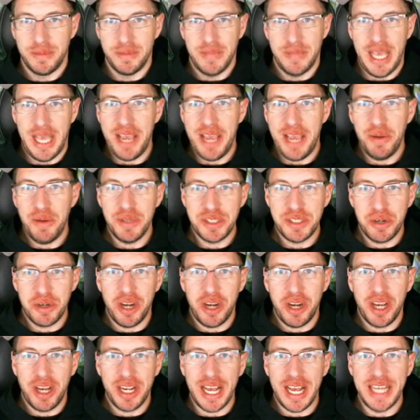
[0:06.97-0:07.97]
Hey, what's
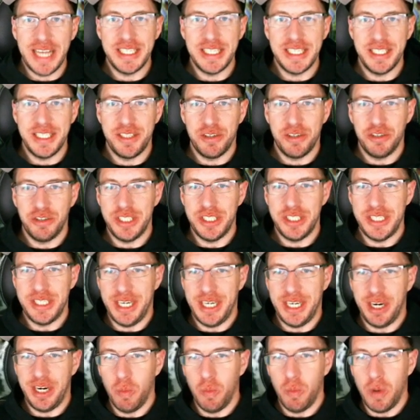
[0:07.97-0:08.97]
going on guys? It is
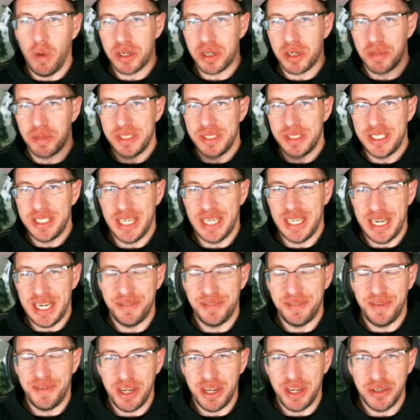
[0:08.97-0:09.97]
OGC here. Welcome to
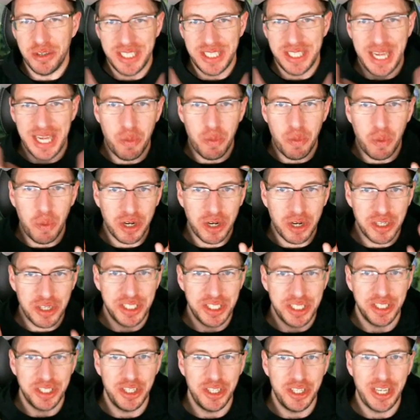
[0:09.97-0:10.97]
today's video. Today we're going
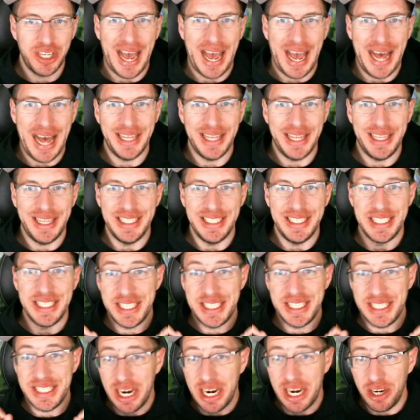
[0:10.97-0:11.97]
to look at these
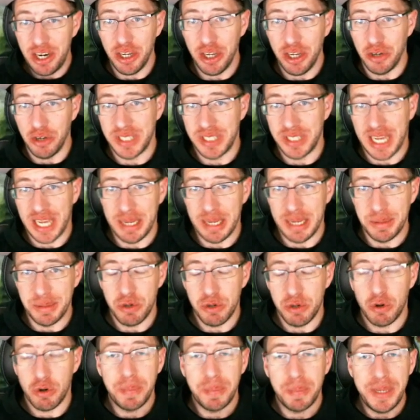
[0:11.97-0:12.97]
stereotypes
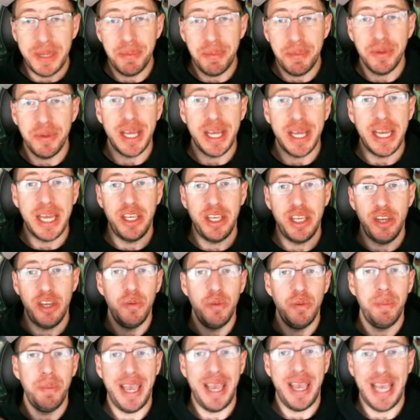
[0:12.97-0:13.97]
or people that
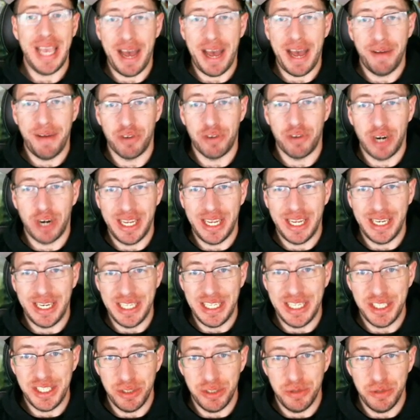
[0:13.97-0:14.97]
you may have ran
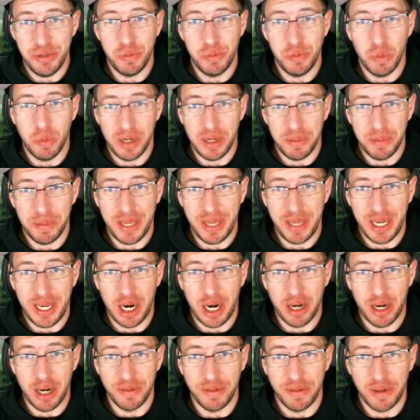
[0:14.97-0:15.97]
into while playing
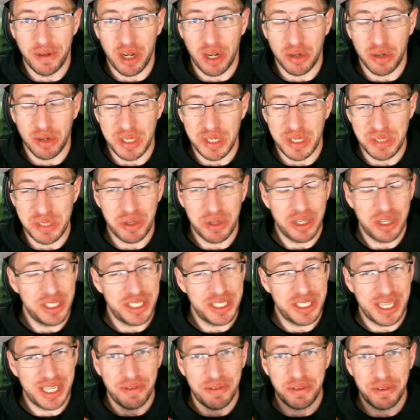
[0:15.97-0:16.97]
Art of Conquest. We're going
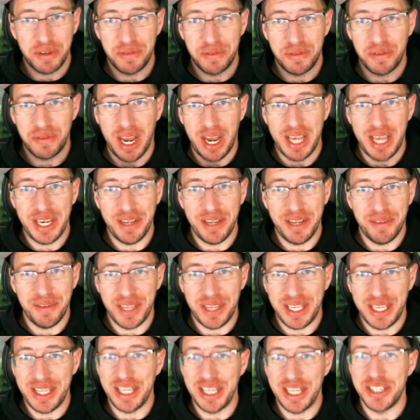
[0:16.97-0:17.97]
to cover a variety of
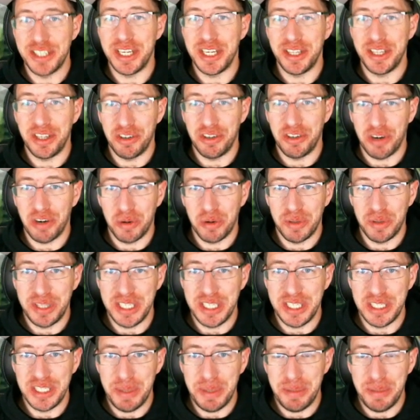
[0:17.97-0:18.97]
things. There's nothing wrong with
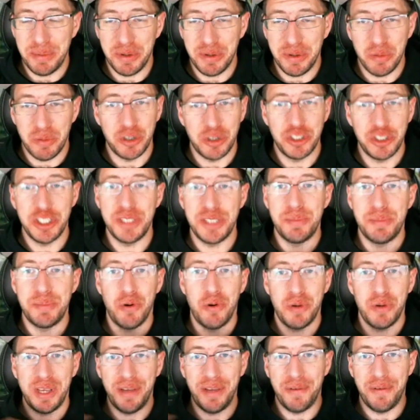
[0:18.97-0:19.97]
these people. We're just
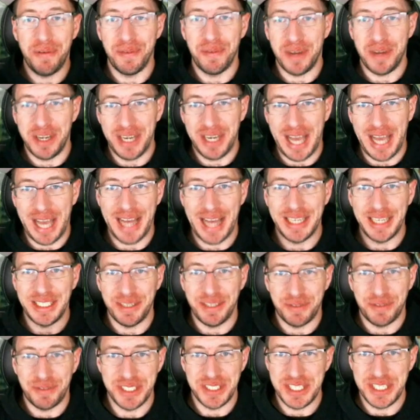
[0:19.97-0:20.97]
poking fun at
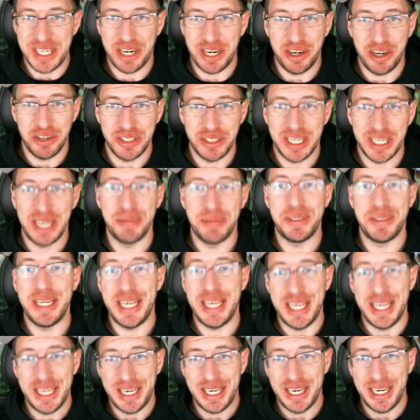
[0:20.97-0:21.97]
different stereotypes
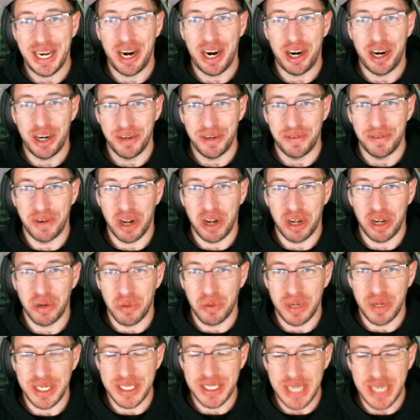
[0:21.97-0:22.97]
in Art of
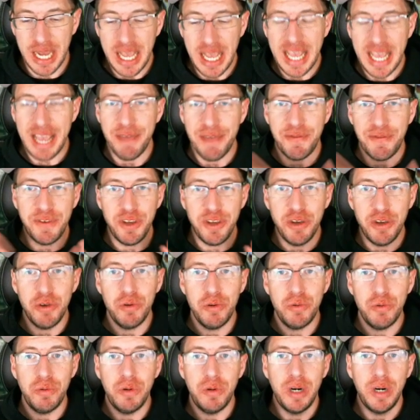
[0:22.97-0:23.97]
Conquest. If
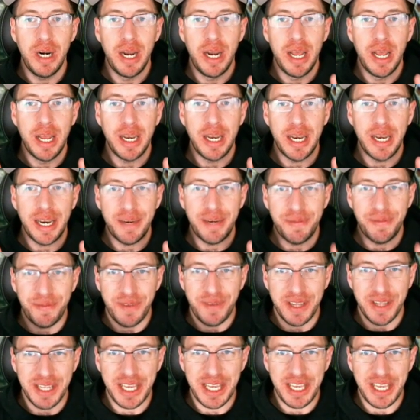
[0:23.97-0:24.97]
you
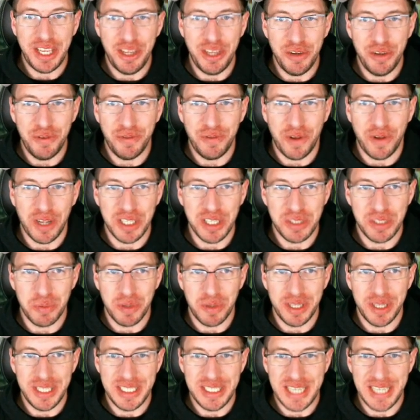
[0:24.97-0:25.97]
feel like you fall into
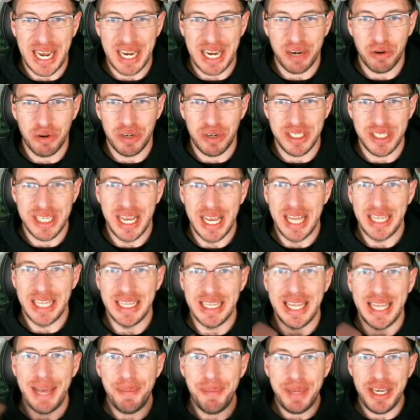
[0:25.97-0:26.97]
one of these categories,
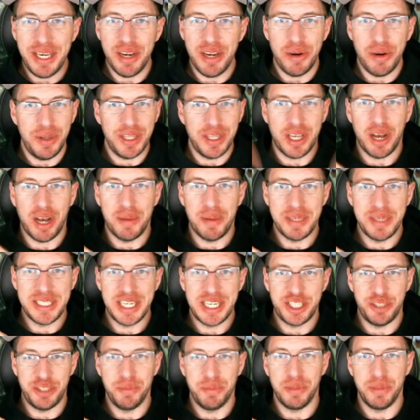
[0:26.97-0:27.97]
let me know in the comment
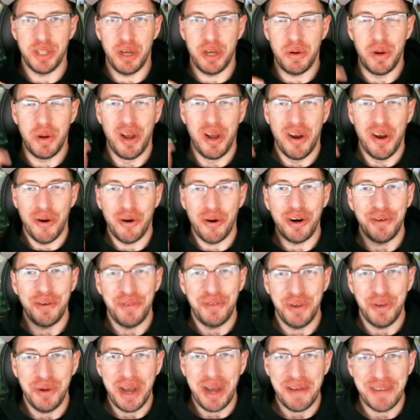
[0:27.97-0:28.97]
section below. Or
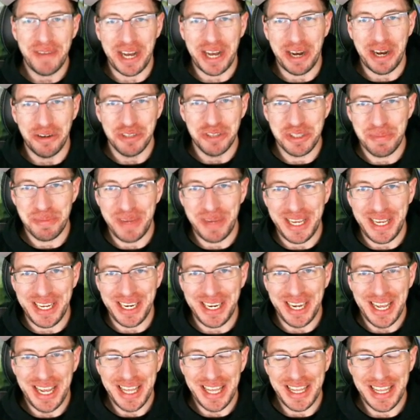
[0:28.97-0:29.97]
if you have a
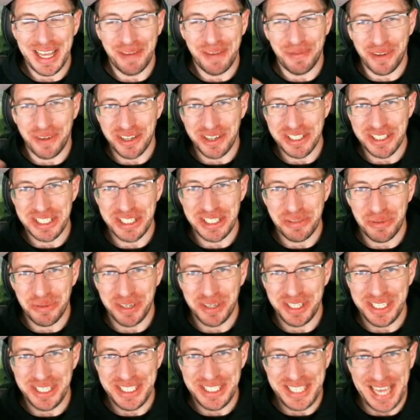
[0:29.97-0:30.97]
housemate that falls into
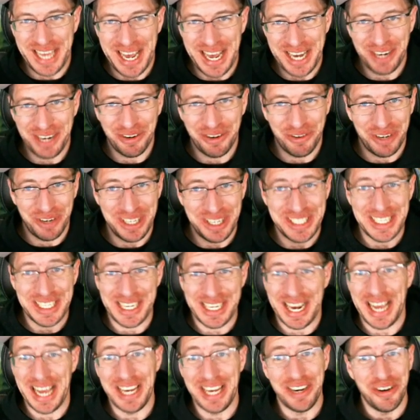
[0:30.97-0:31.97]
one of these categories,
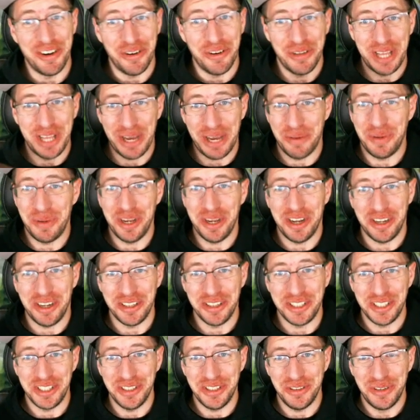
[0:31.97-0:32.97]
and I know that we all
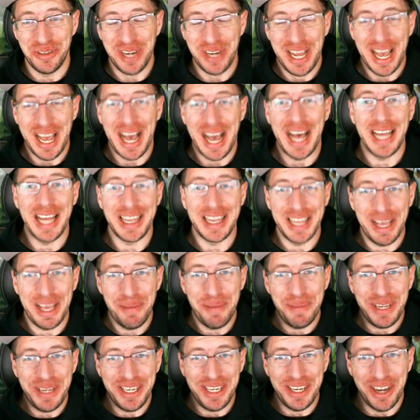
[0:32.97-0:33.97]
do, uh,
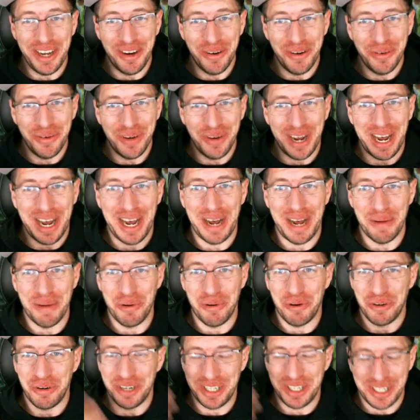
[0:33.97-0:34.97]
let me know uh,
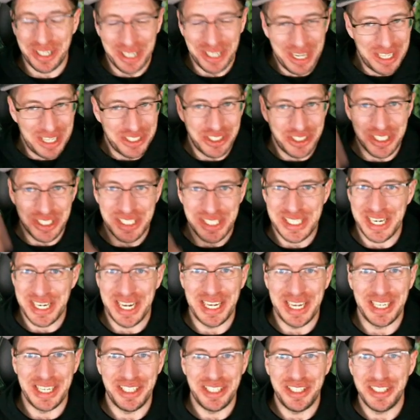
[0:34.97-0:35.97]
or just
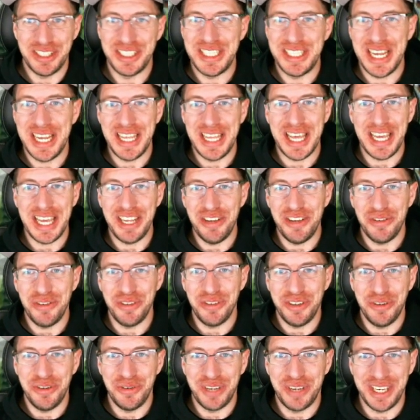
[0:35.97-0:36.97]
uh, say that you,
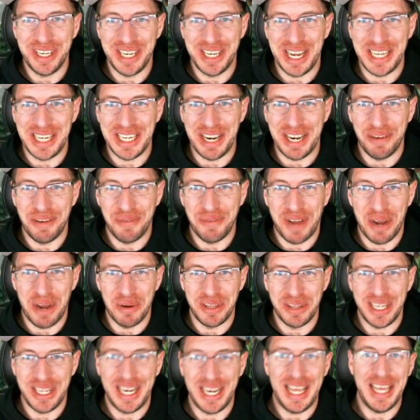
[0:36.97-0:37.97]
you can identify
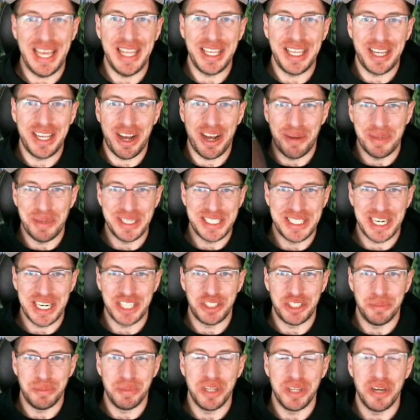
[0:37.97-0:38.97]
with it in the comment
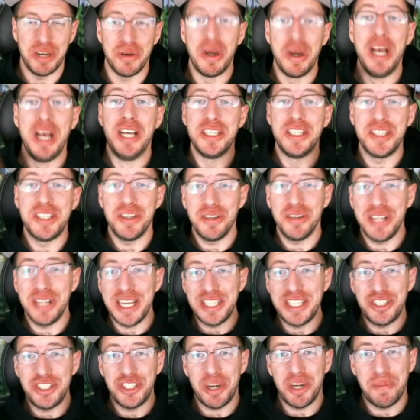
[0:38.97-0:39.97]
section below. So
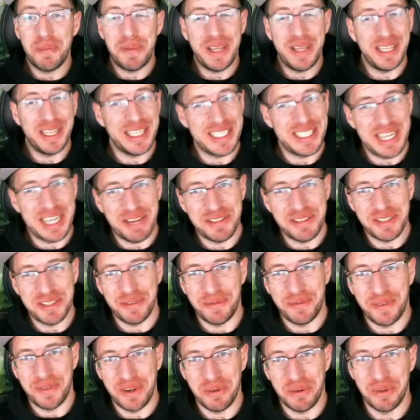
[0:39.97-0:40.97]
let's jump in. Let's have
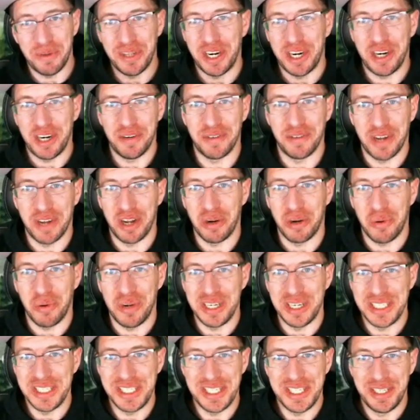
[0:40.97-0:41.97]
some fun with Art of
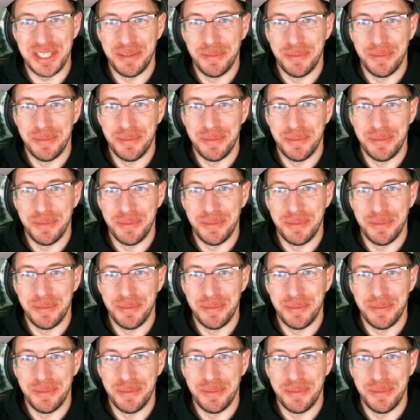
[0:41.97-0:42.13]
Conquest.